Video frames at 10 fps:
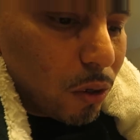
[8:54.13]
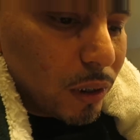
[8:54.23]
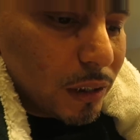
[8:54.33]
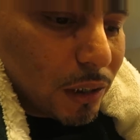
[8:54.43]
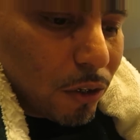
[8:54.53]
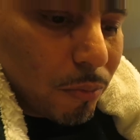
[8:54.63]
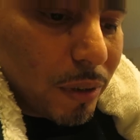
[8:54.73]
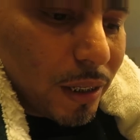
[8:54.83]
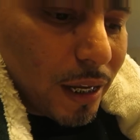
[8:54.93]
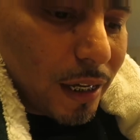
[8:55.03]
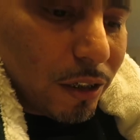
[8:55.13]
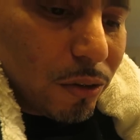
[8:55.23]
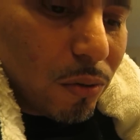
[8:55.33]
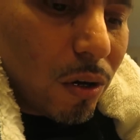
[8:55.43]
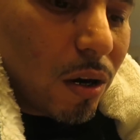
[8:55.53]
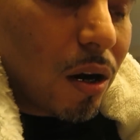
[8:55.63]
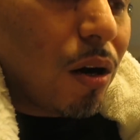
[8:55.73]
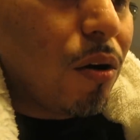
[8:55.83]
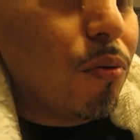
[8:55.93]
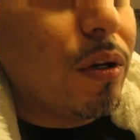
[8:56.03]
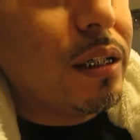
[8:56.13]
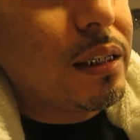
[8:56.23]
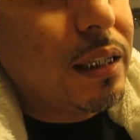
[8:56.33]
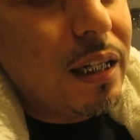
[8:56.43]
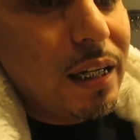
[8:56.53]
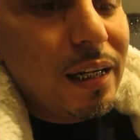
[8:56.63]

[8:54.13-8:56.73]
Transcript: Rolly told me that you are always